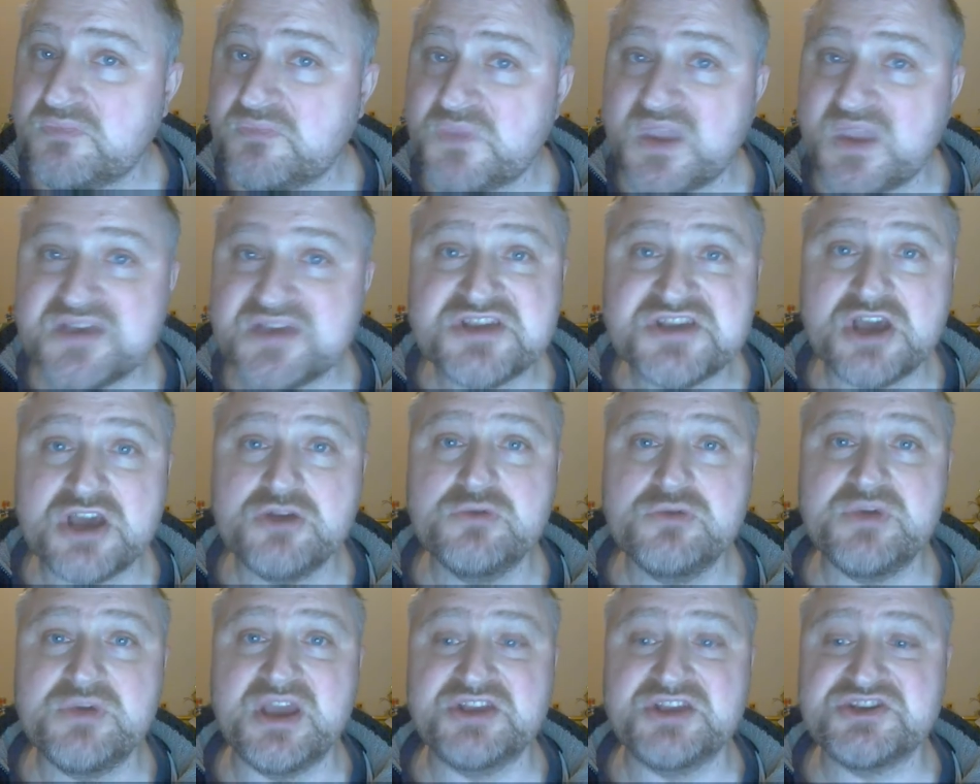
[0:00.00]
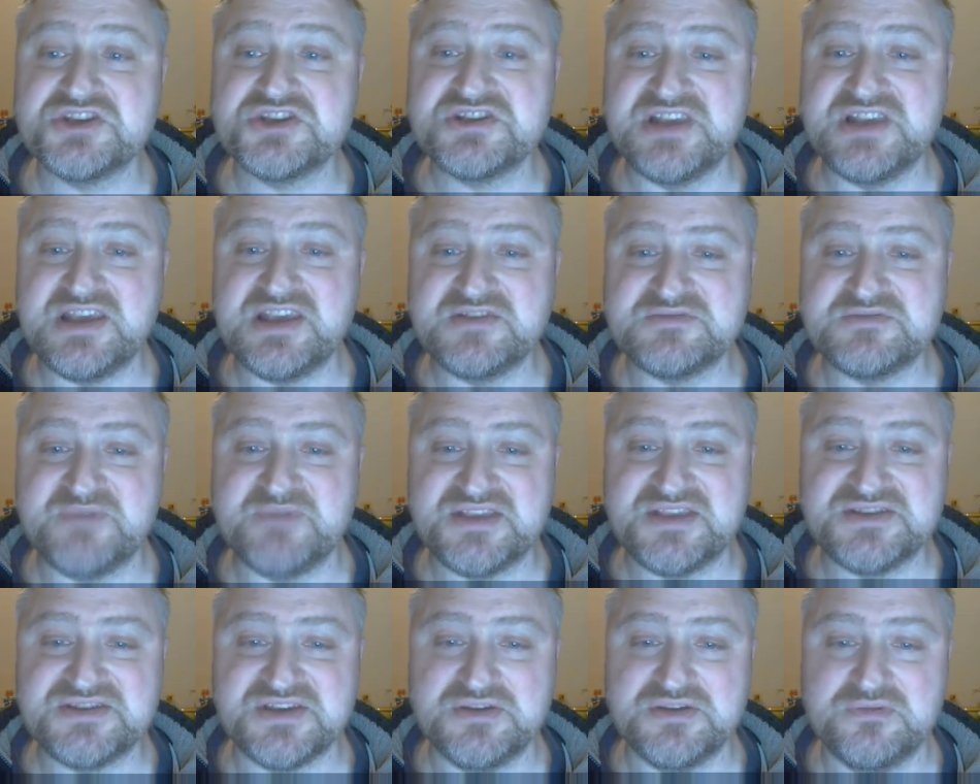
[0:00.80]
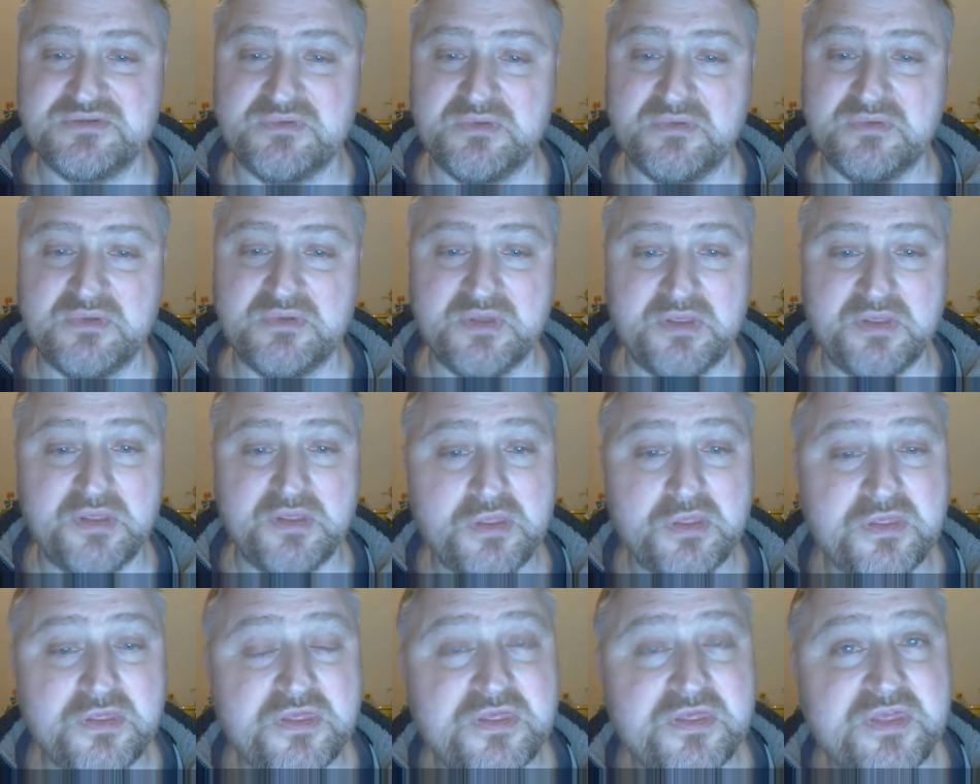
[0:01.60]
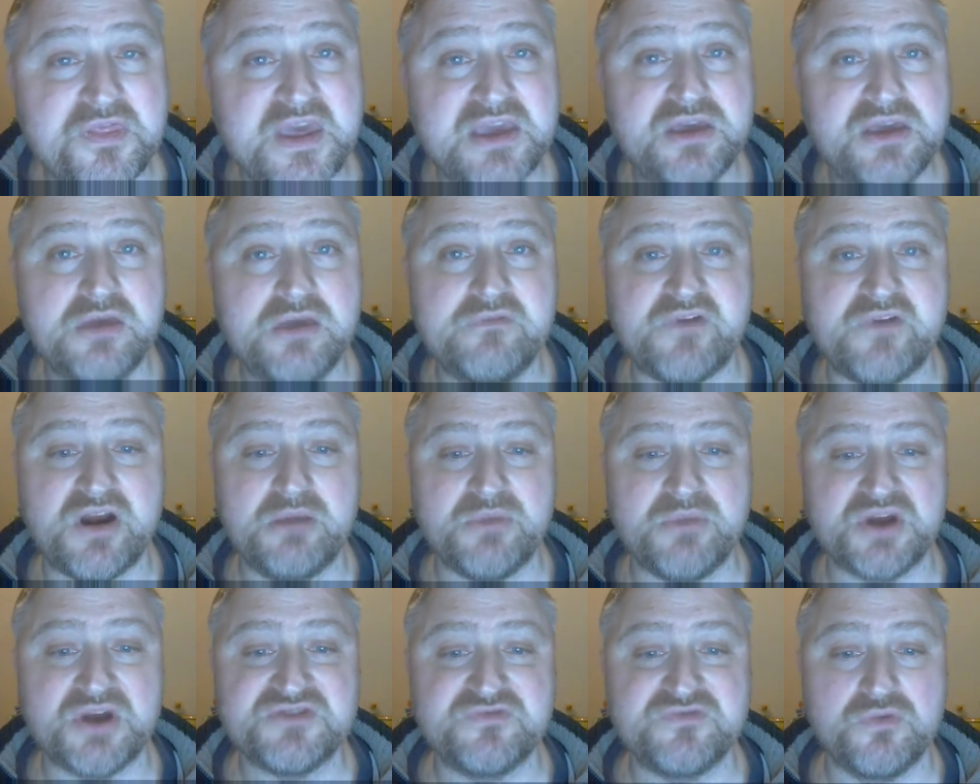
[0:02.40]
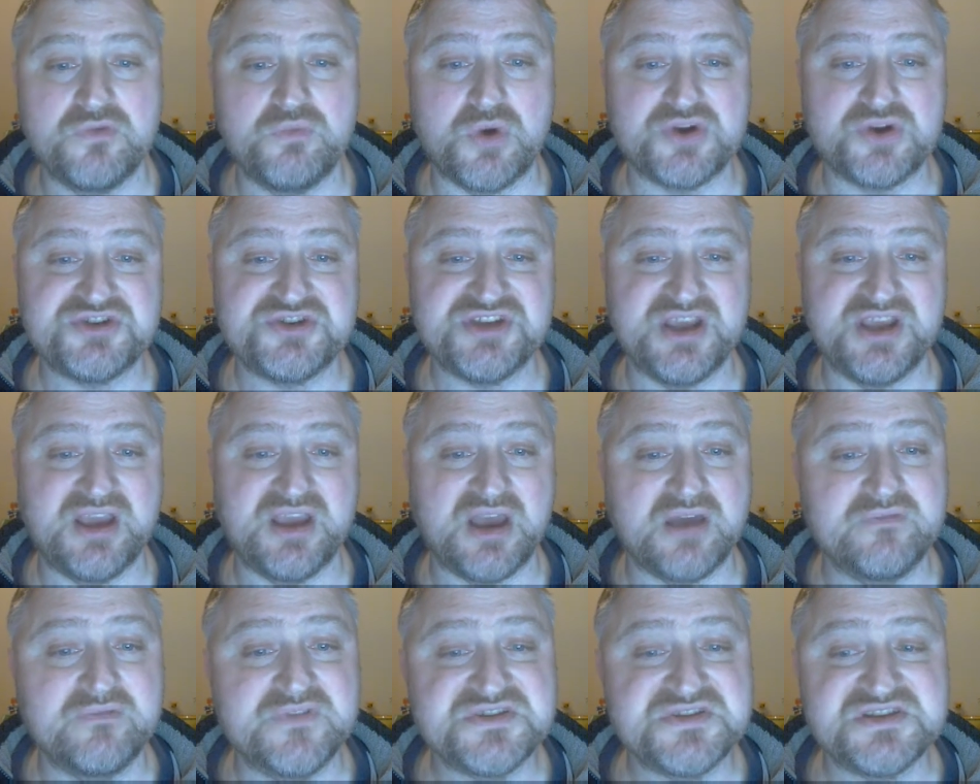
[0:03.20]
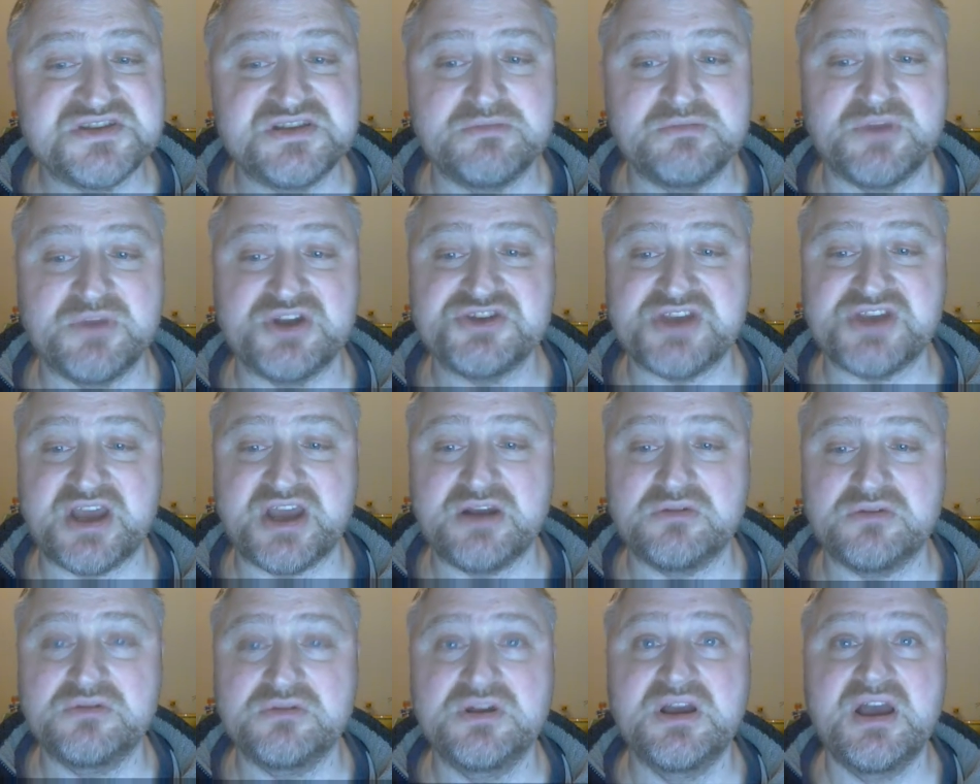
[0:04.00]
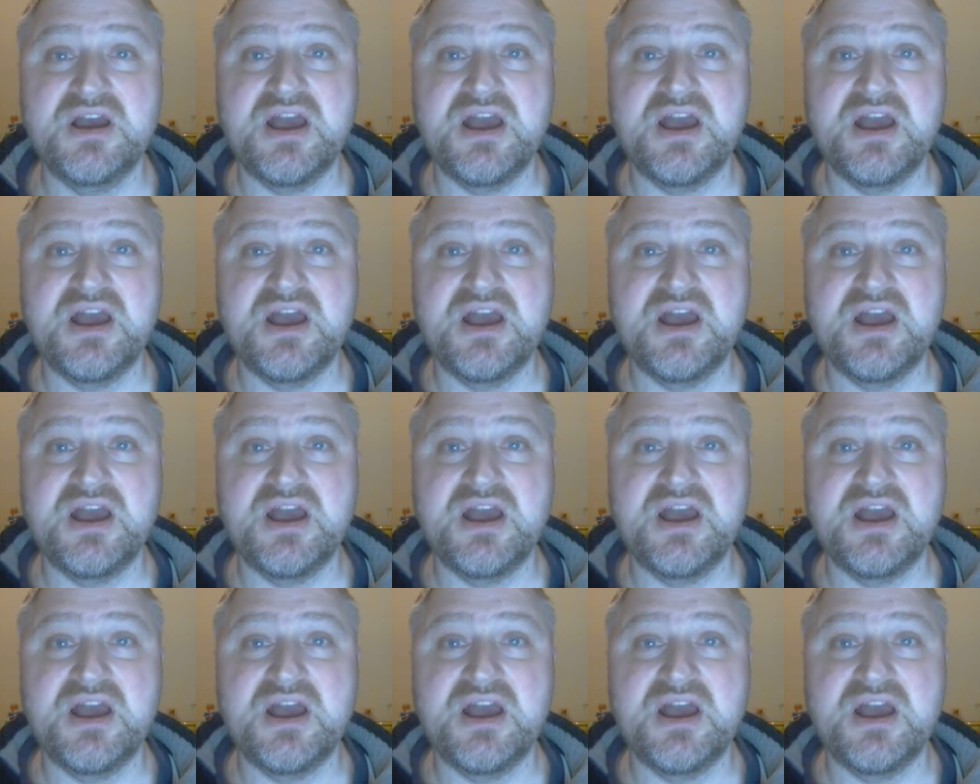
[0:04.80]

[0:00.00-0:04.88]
So it just leaves me to thank you very much for watching and visiting my channel.